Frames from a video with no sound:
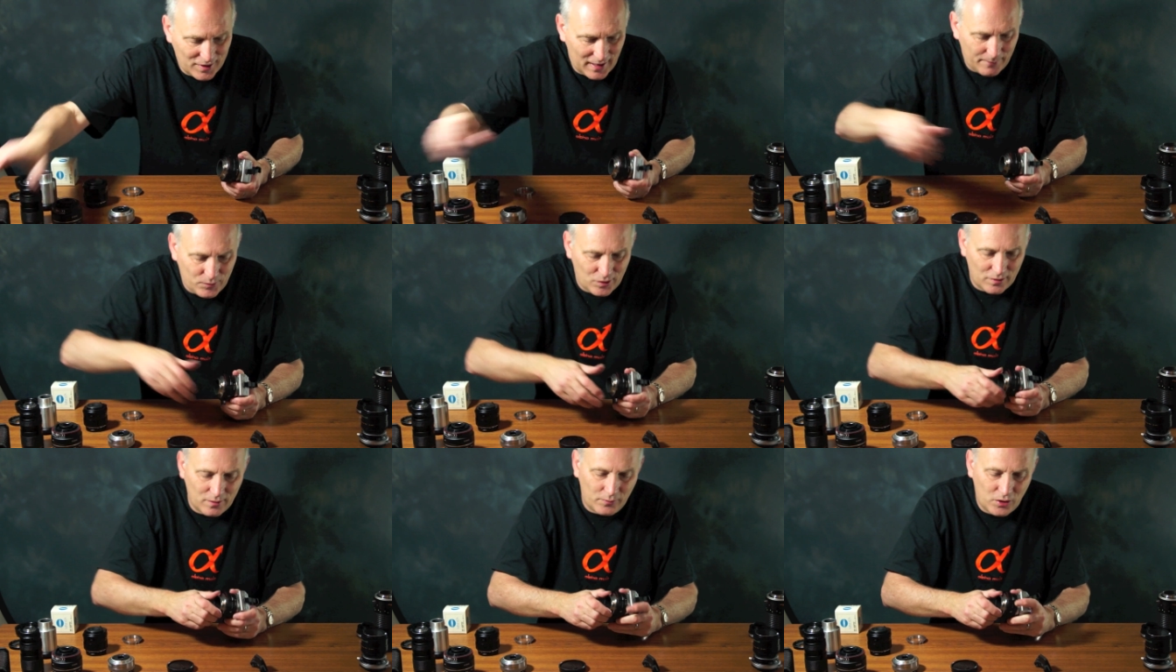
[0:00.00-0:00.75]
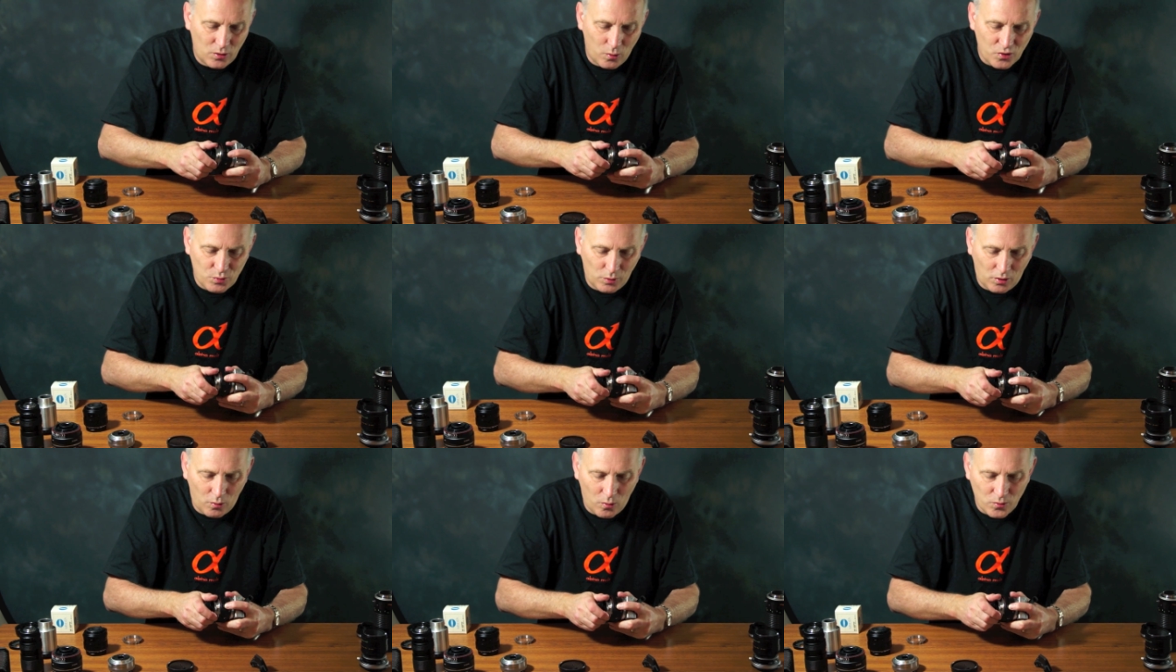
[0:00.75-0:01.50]
adapter of course
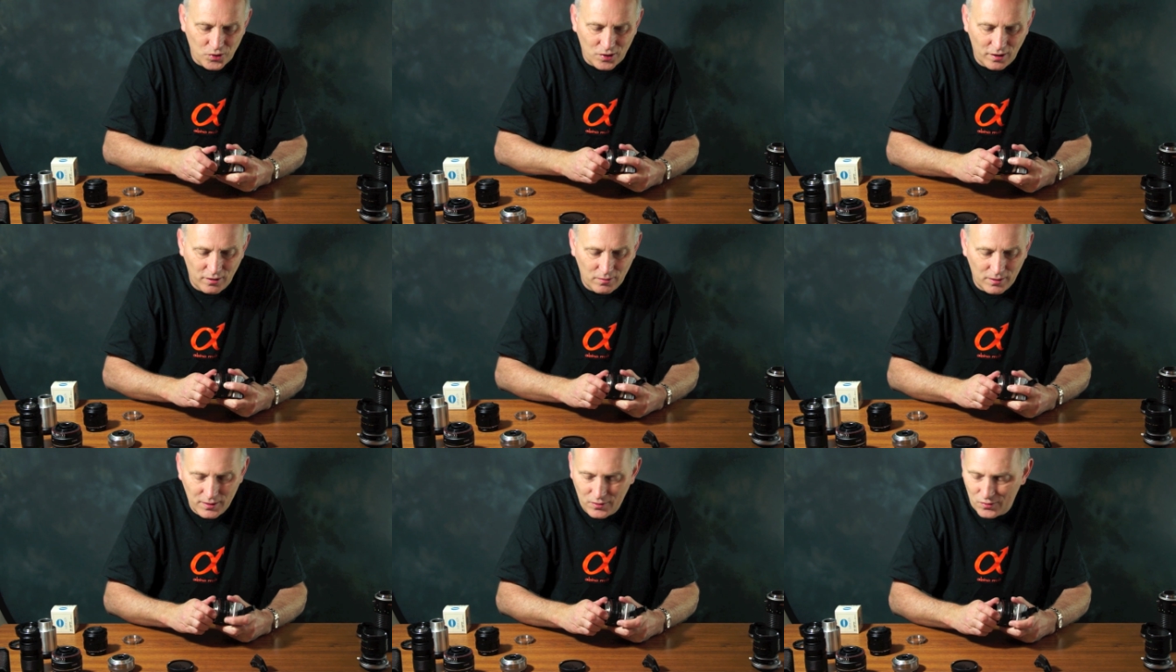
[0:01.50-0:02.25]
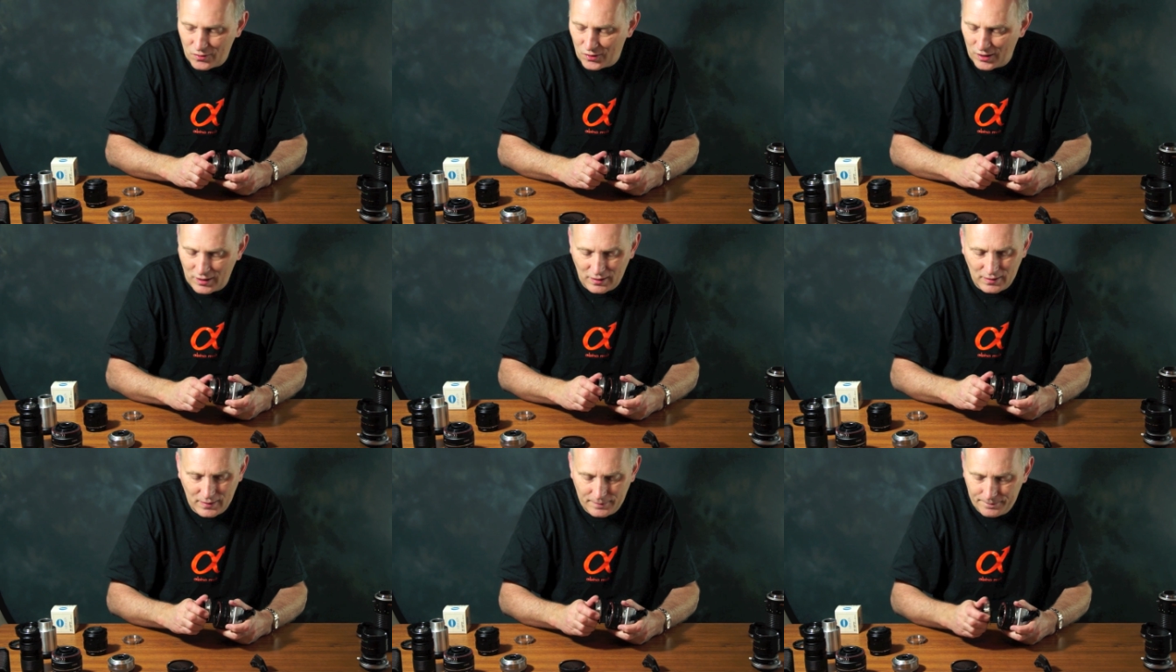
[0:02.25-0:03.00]
will also
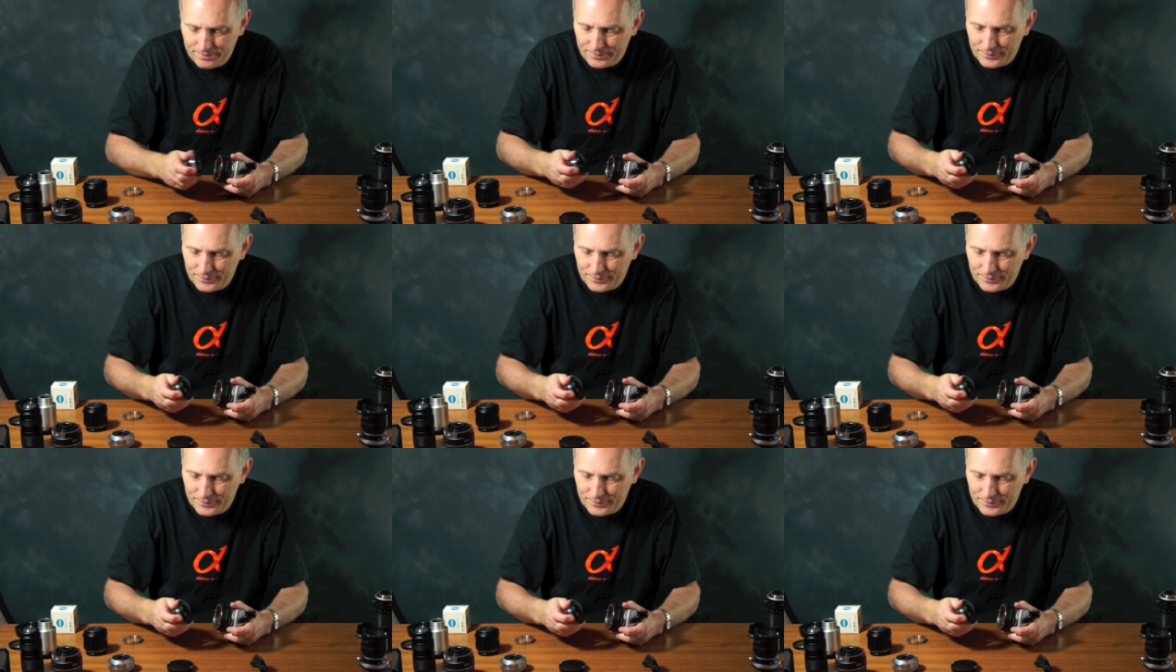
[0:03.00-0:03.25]
take,